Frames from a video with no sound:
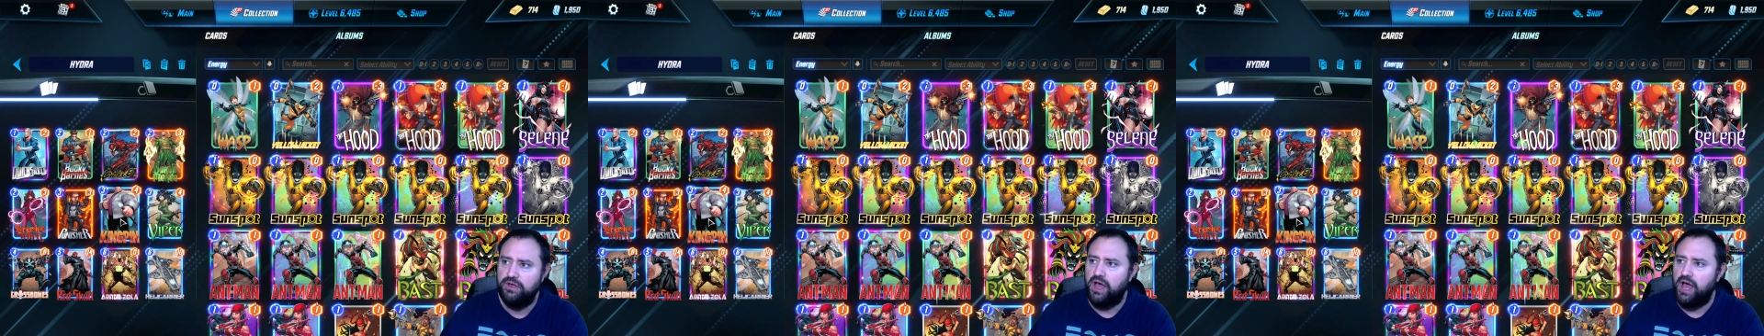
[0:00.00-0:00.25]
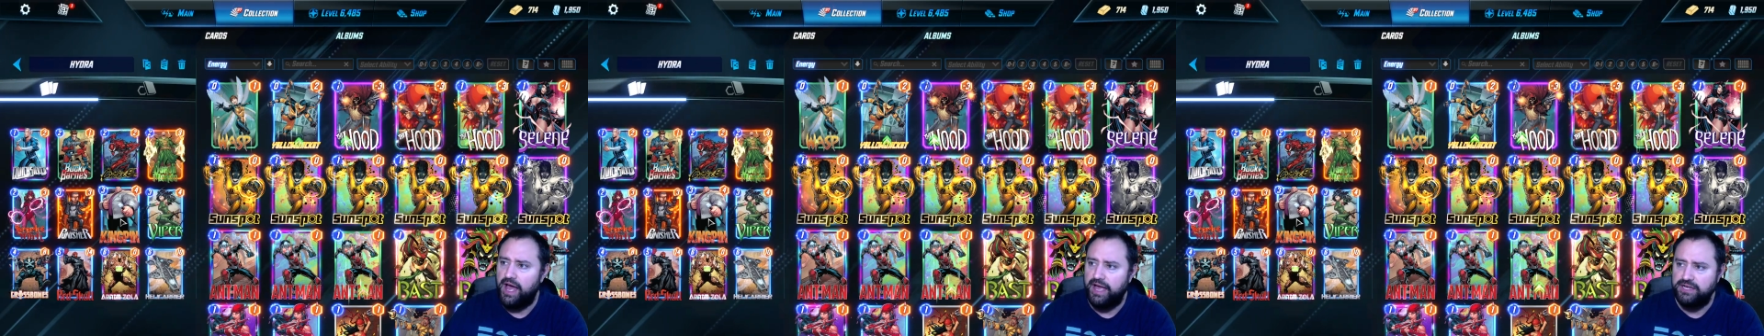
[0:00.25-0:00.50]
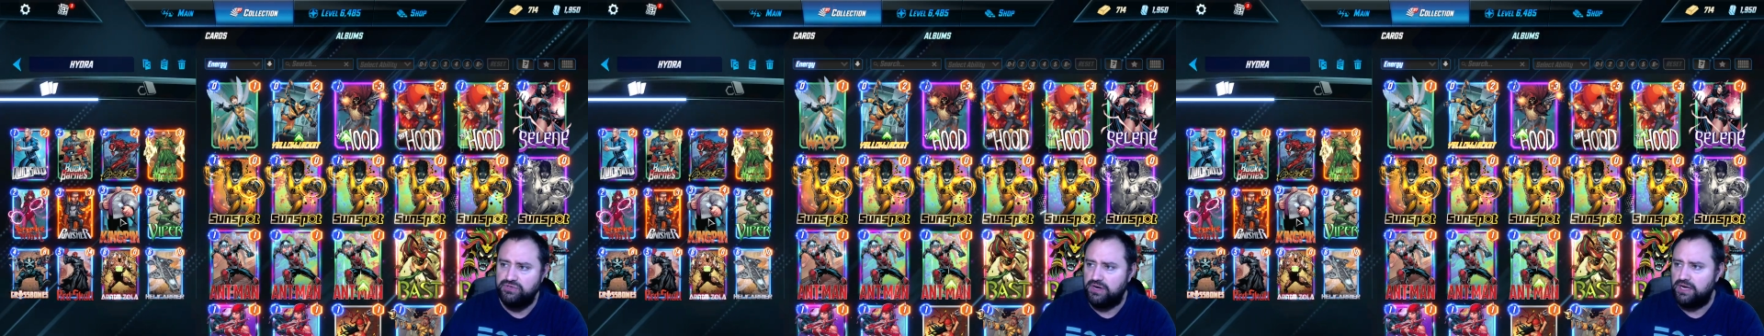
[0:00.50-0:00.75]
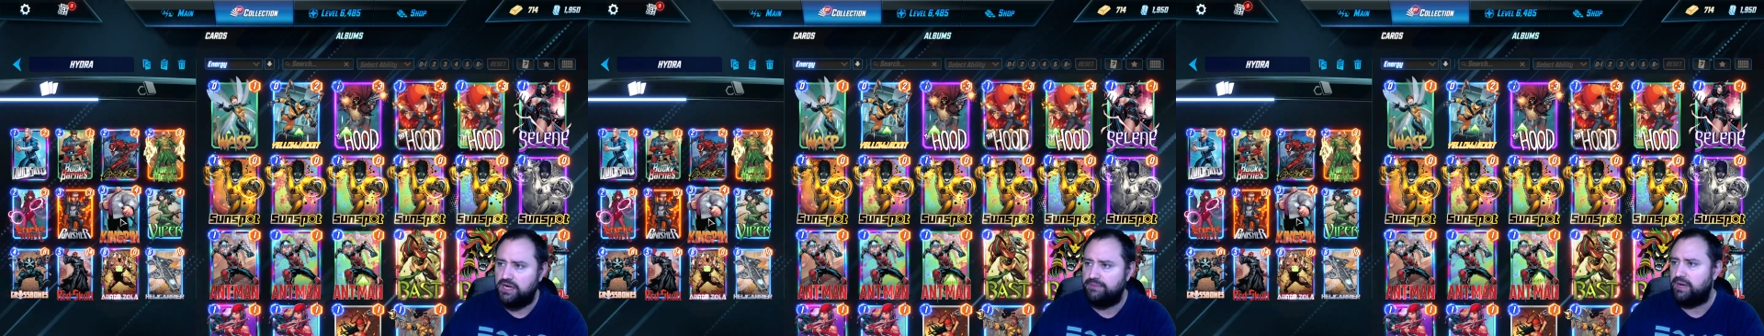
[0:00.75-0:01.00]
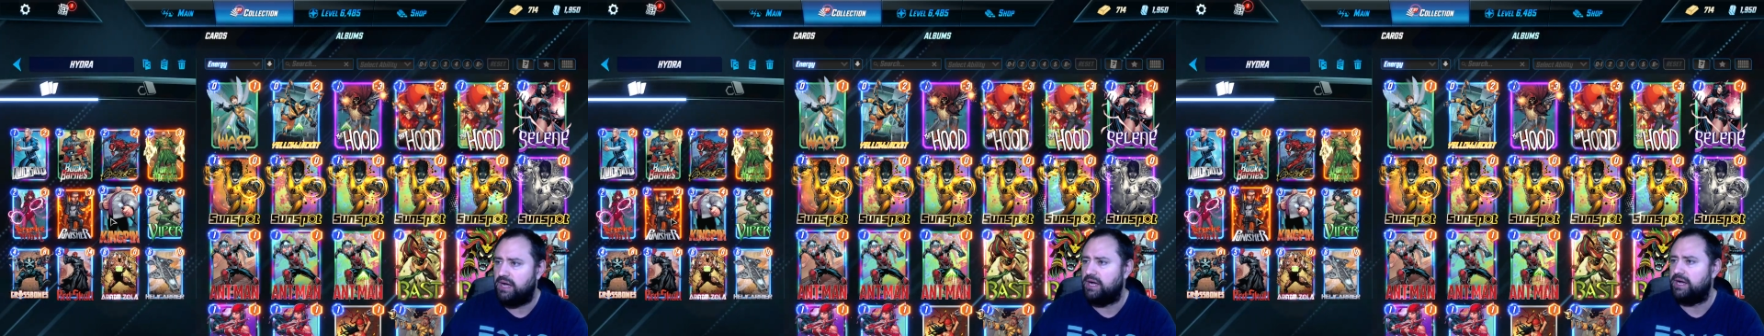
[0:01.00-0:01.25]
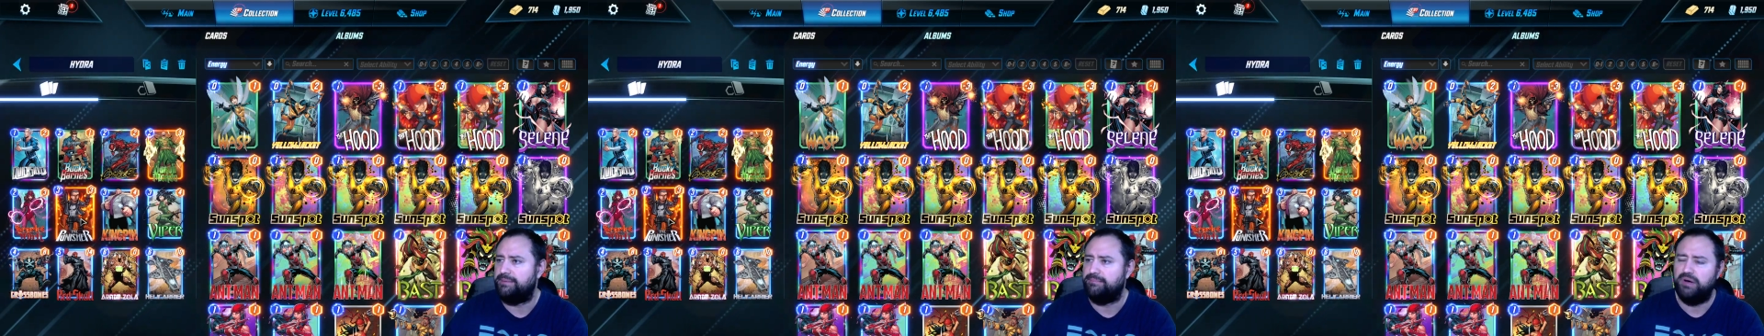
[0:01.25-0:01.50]

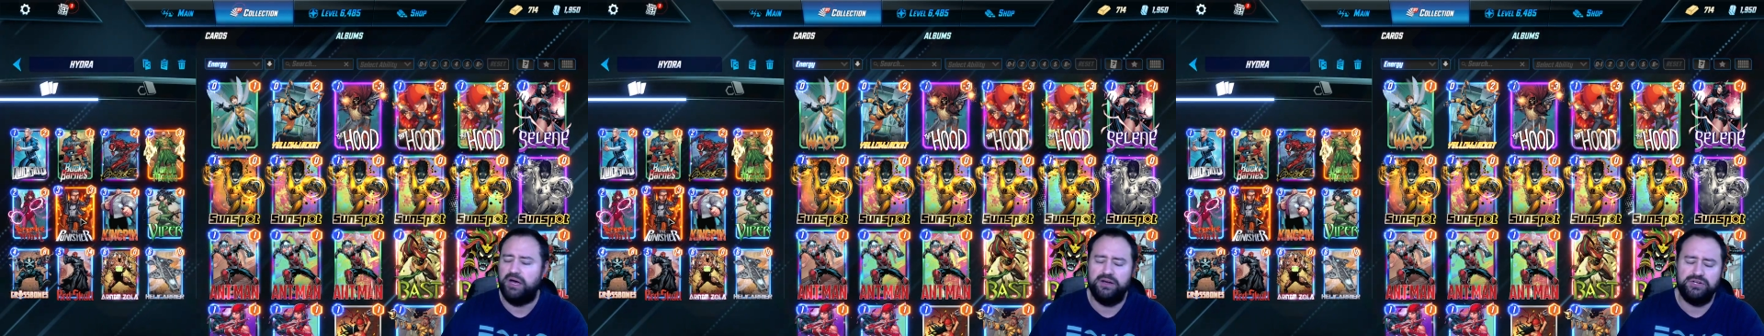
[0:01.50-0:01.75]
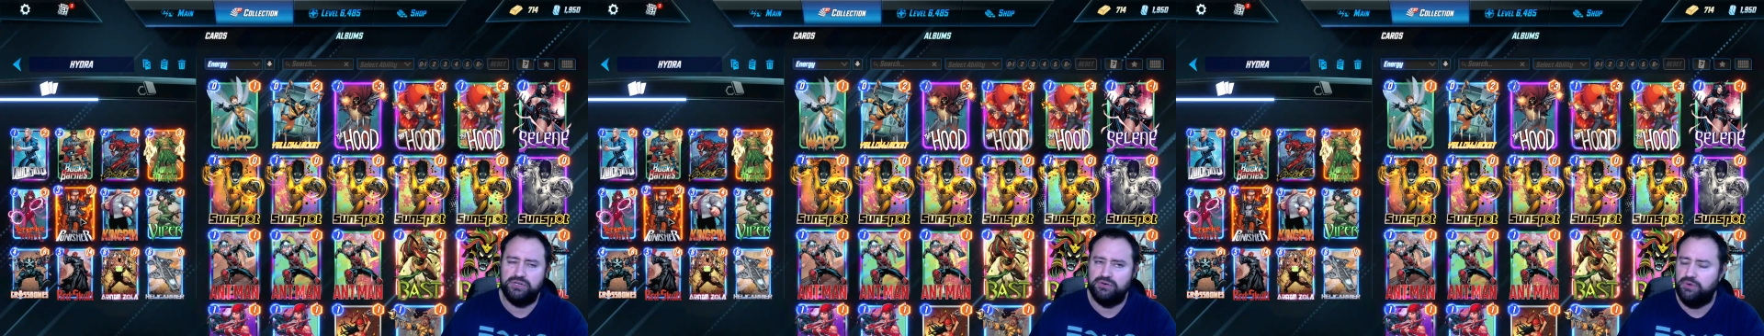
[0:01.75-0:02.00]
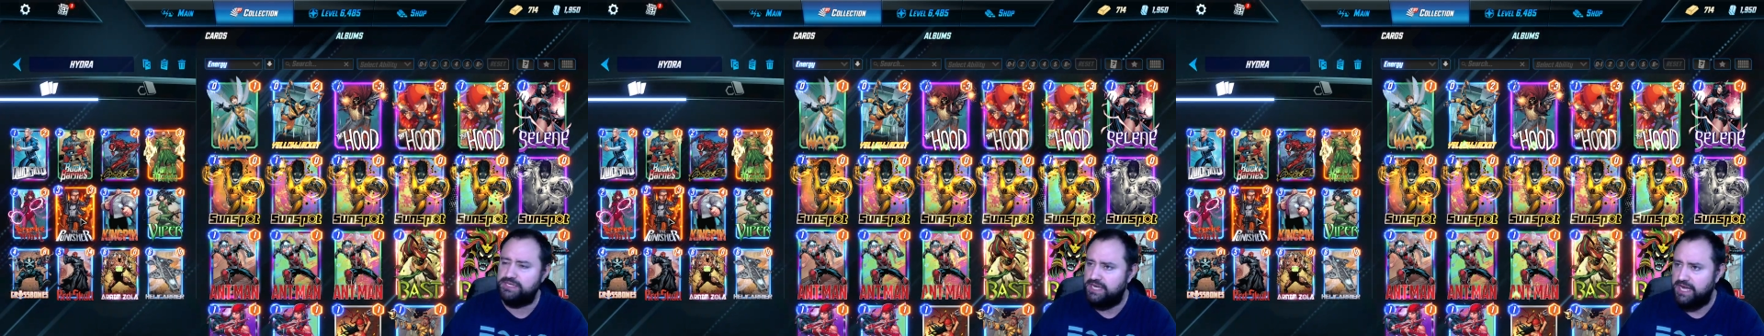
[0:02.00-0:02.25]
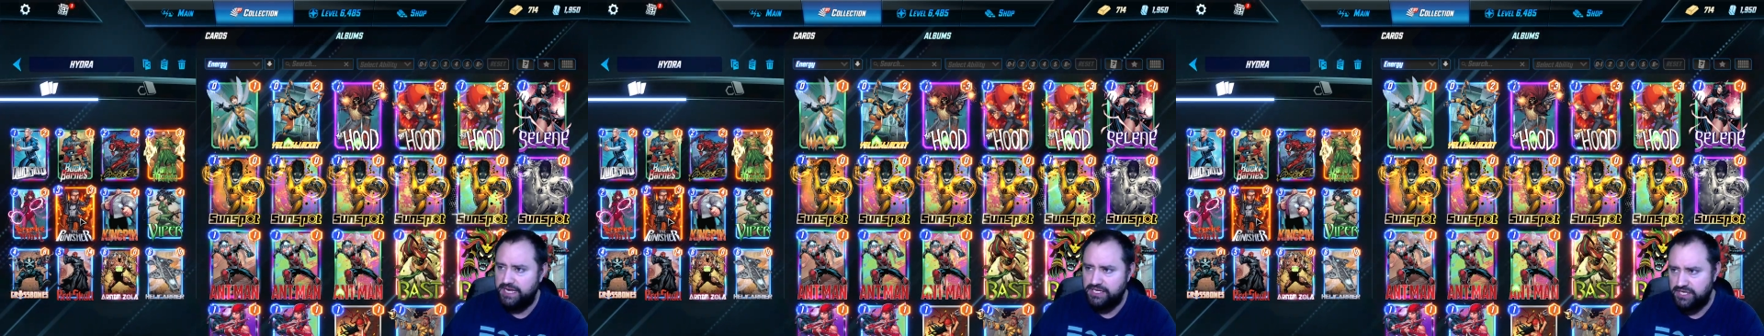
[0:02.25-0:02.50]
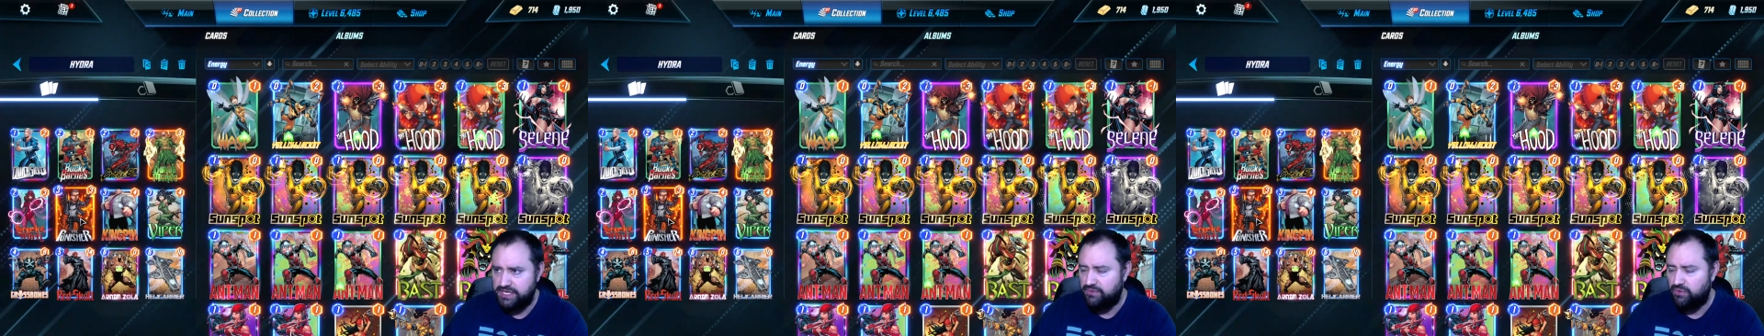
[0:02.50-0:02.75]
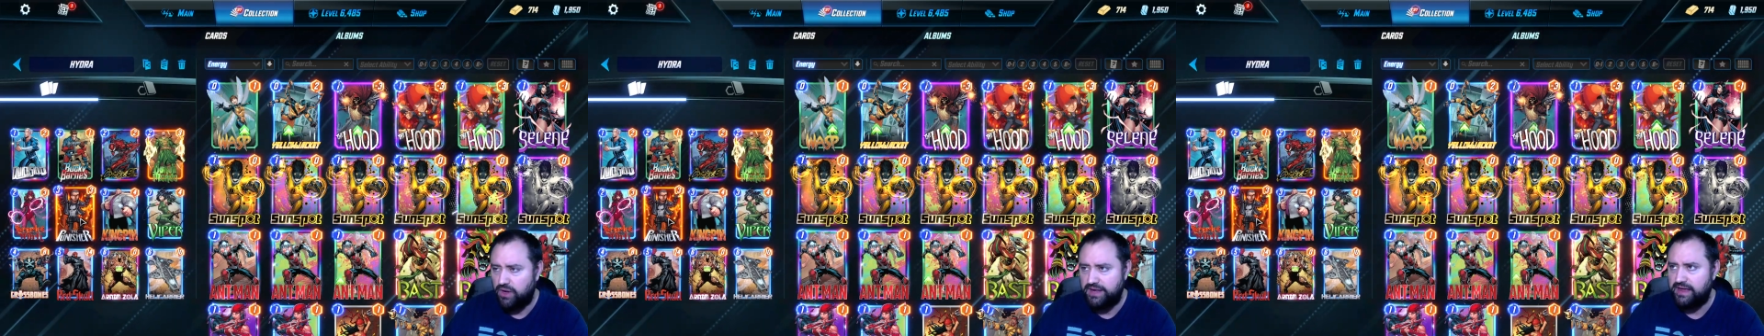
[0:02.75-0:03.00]
Hydra. Punisher was an agent at
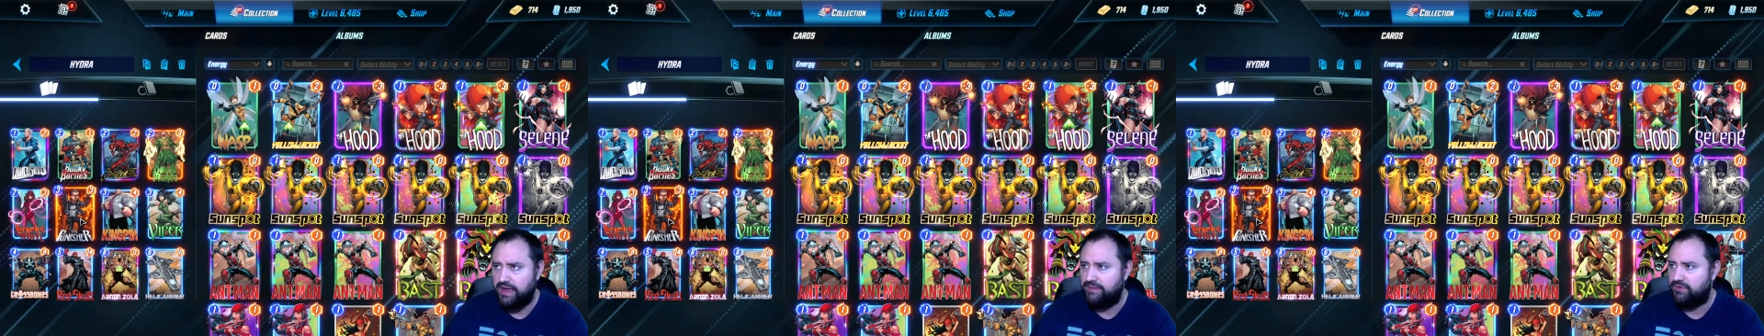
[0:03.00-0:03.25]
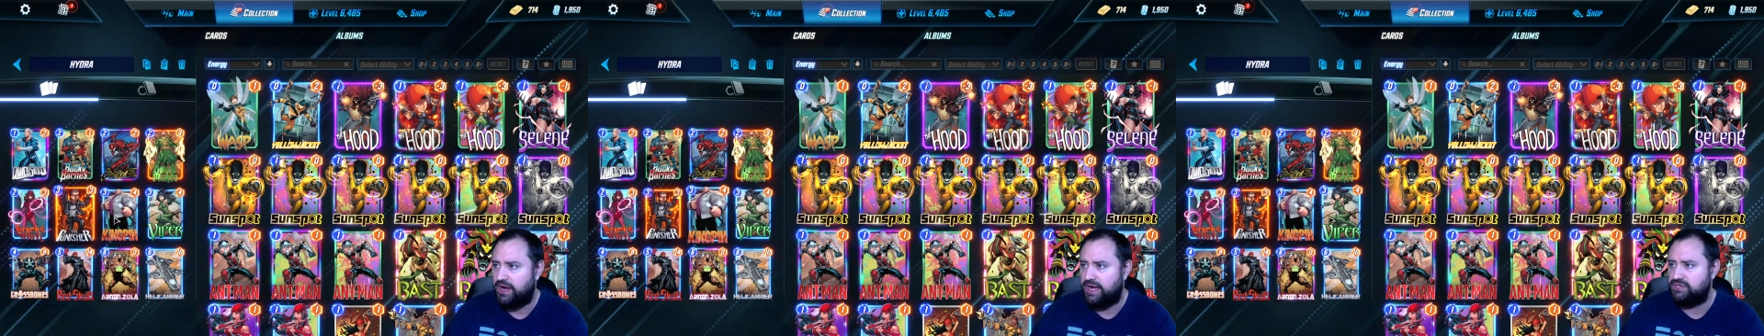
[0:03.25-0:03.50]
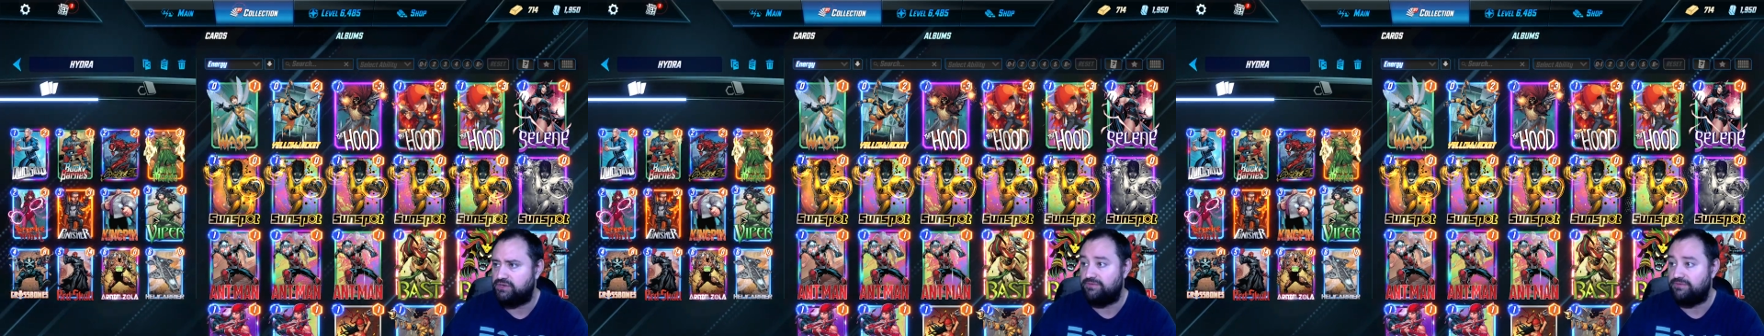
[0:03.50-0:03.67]
one time for Hydra.